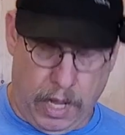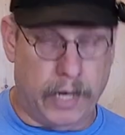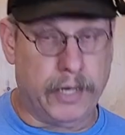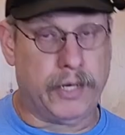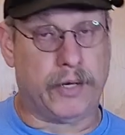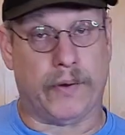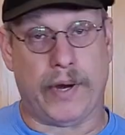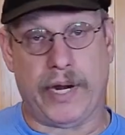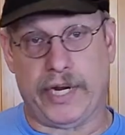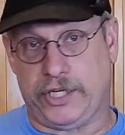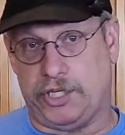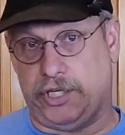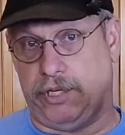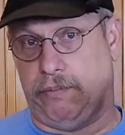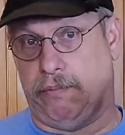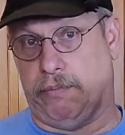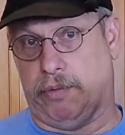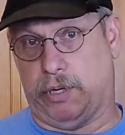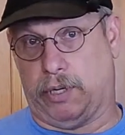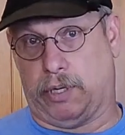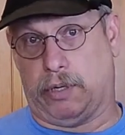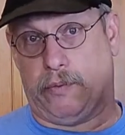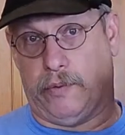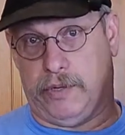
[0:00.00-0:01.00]
a direction
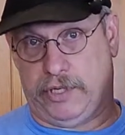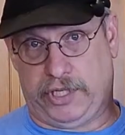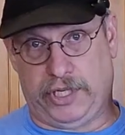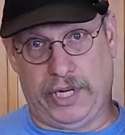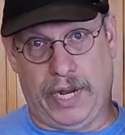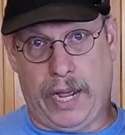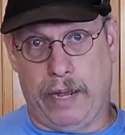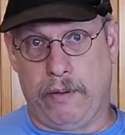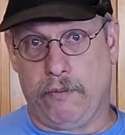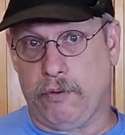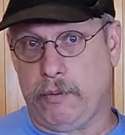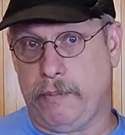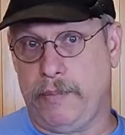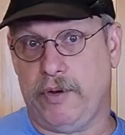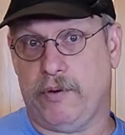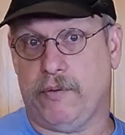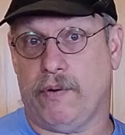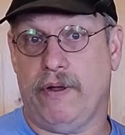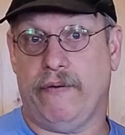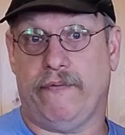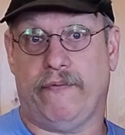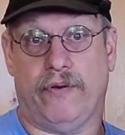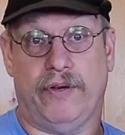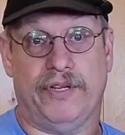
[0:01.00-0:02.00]
book, which I will be
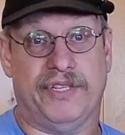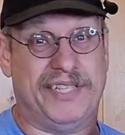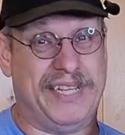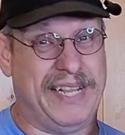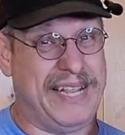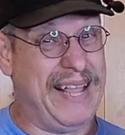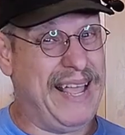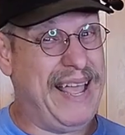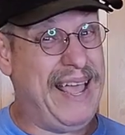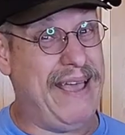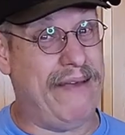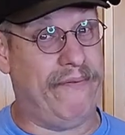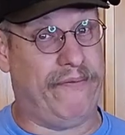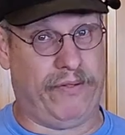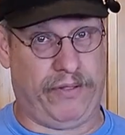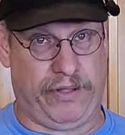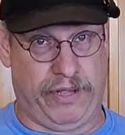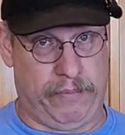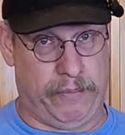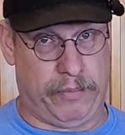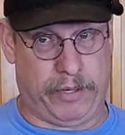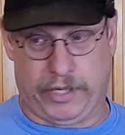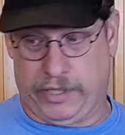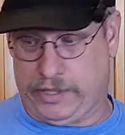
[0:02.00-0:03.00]
referencing
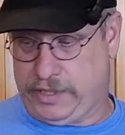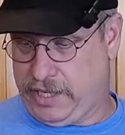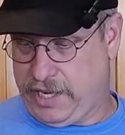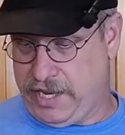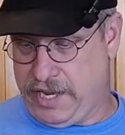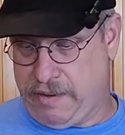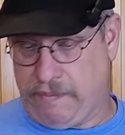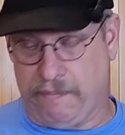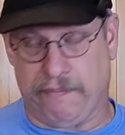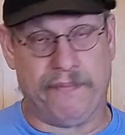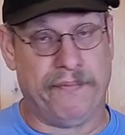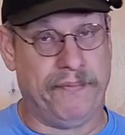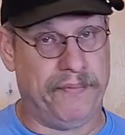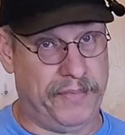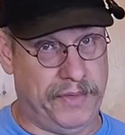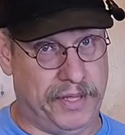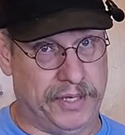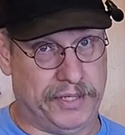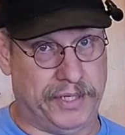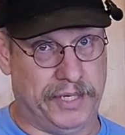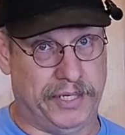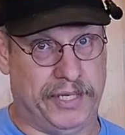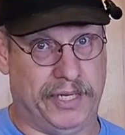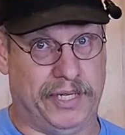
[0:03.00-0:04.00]
heavily because again,
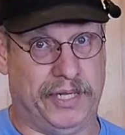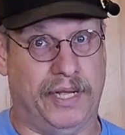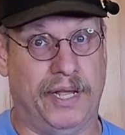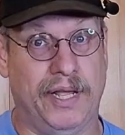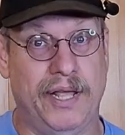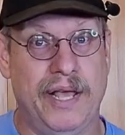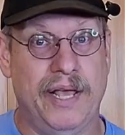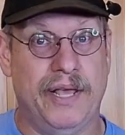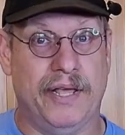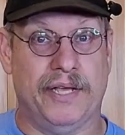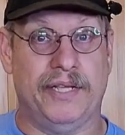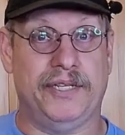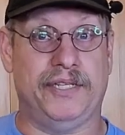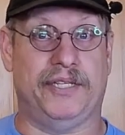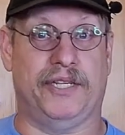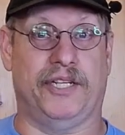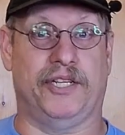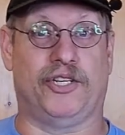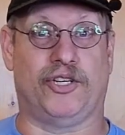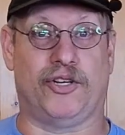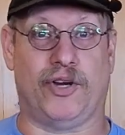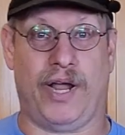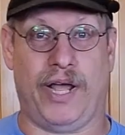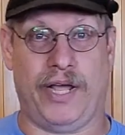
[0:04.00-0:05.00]
this is a
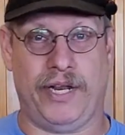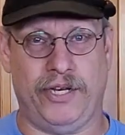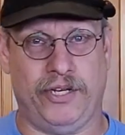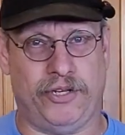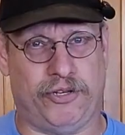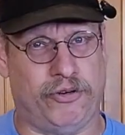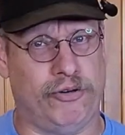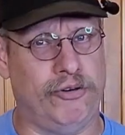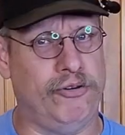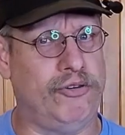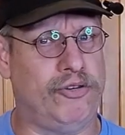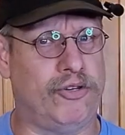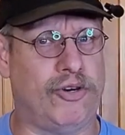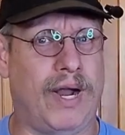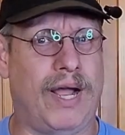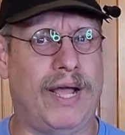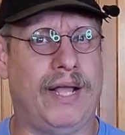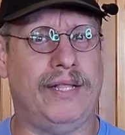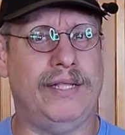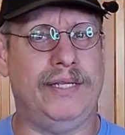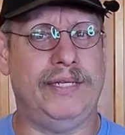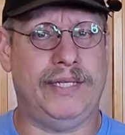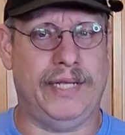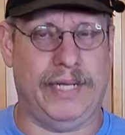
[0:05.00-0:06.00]
tried and true
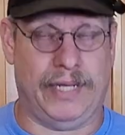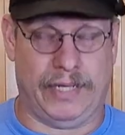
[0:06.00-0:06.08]
trial and